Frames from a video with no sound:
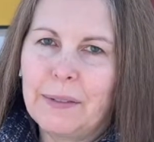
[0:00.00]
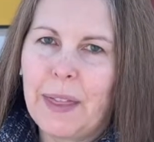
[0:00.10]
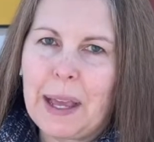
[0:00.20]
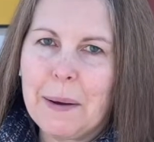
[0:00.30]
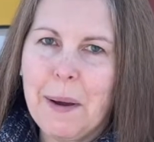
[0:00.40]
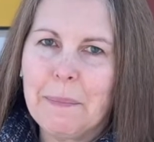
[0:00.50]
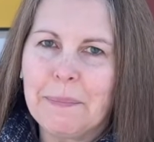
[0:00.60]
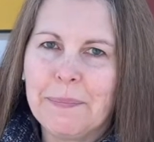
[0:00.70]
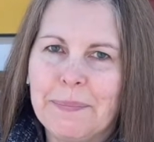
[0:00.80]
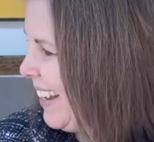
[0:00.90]
they come up.
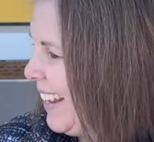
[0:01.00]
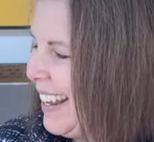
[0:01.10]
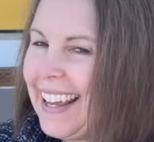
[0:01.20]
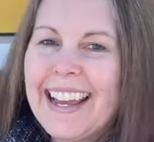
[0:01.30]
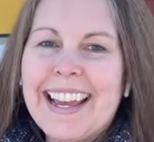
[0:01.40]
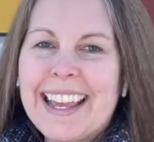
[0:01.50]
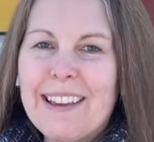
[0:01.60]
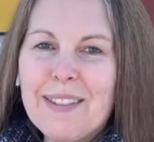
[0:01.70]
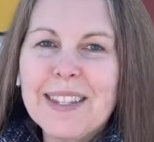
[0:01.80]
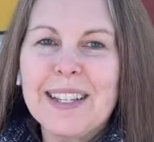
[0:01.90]

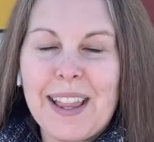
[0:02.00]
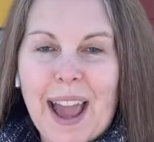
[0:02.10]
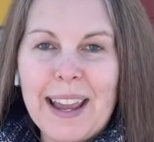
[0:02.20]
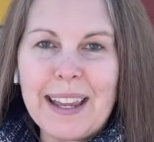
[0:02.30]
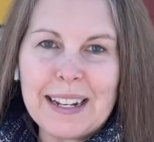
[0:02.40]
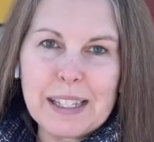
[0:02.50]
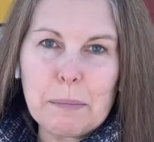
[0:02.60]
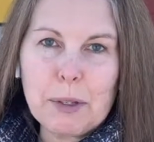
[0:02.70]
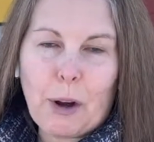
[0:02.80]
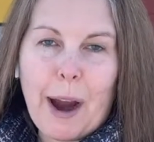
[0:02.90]
Give us a like and a
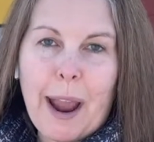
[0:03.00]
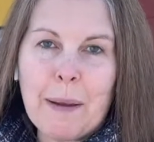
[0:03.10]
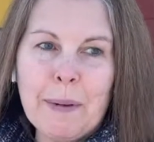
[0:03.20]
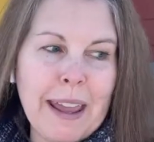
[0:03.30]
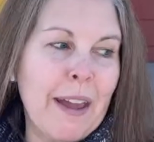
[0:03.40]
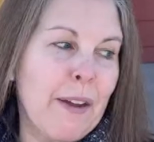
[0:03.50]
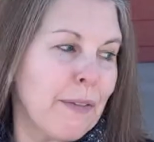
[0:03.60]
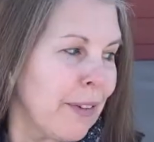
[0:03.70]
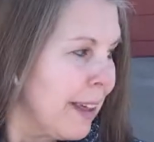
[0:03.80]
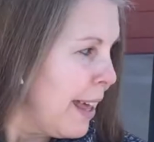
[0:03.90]
subscribe
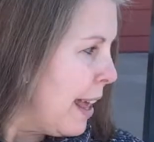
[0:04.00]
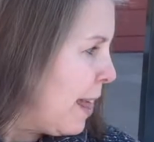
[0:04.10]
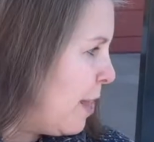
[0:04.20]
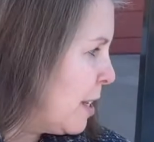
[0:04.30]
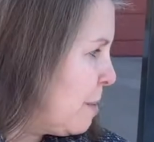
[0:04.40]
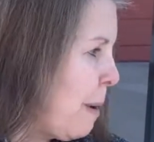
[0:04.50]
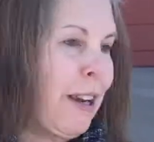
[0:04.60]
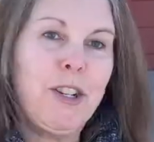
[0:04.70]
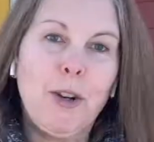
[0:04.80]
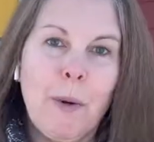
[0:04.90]
if this
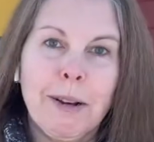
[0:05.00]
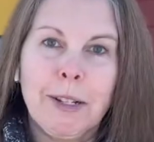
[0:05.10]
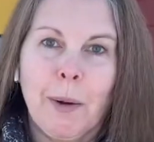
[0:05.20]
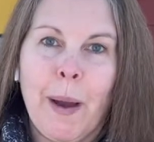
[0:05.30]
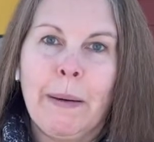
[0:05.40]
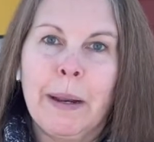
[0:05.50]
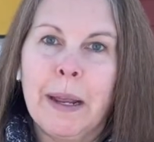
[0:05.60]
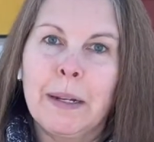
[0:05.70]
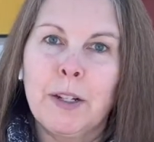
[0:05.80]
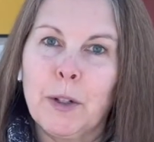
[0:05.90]
made you want to go out
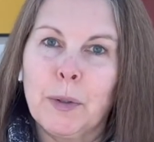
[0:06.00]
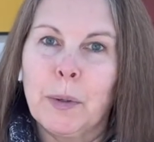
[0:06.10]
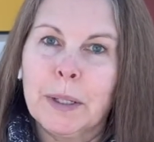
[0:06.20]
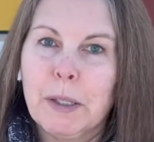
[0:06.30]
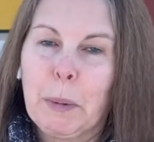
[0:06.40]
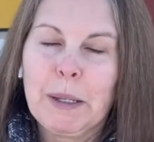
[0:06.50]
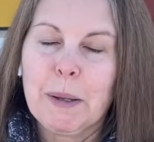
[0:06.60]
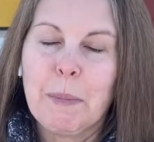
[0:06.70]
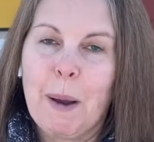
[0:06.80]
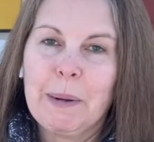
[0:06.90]
and spread
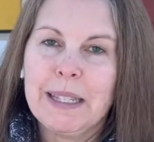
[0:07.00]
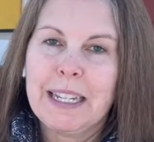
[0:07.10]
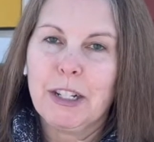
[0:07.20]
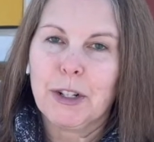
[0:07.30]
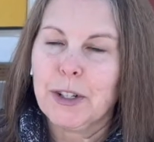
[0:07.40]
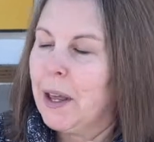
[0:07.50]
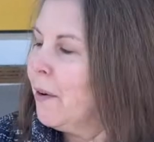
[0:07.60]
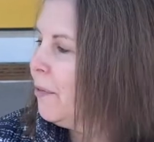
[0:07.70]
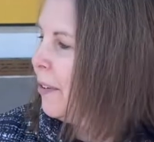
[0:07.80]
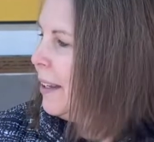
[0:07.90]
some poppy seeds
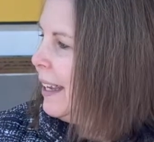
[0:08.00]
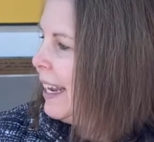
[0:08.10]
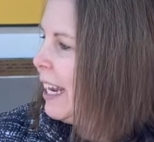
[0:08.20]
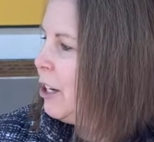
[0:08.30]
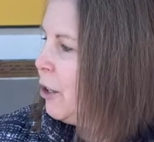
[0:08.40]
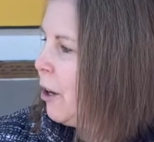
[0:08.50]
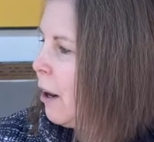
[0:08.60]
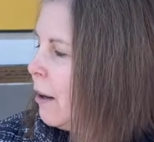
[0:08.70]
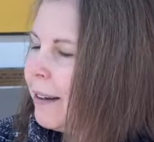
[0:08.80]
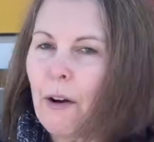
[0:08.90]
yourself in your
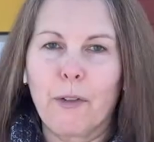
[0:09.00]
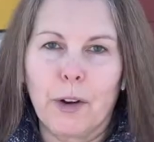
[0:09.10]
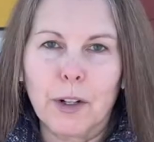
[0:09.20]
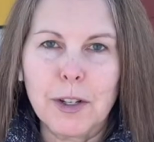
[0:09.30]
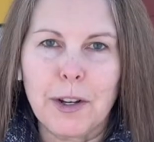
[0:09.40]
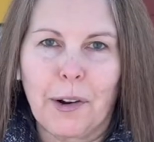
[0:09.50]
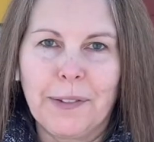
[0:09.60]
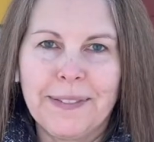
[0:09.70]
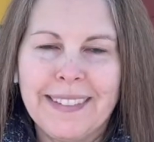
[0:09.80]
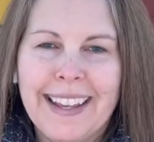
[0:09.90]
yard over your snow.
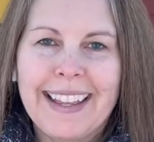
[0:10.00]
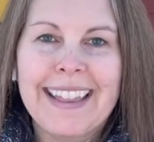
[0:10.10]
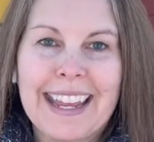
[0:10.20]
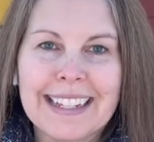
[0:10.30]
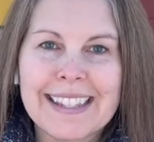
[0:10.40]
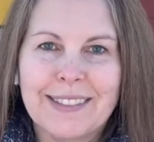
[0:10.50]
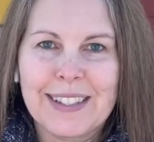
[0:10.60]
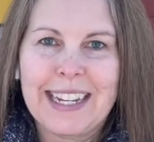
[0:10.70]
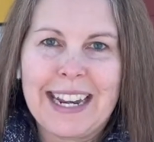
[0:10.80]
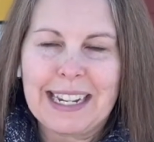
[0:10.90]
Thanks. We'll
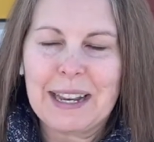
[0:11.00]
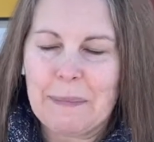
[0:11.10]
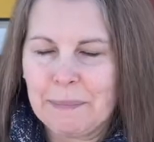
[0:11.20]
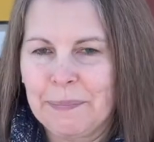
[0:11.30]
see you next time.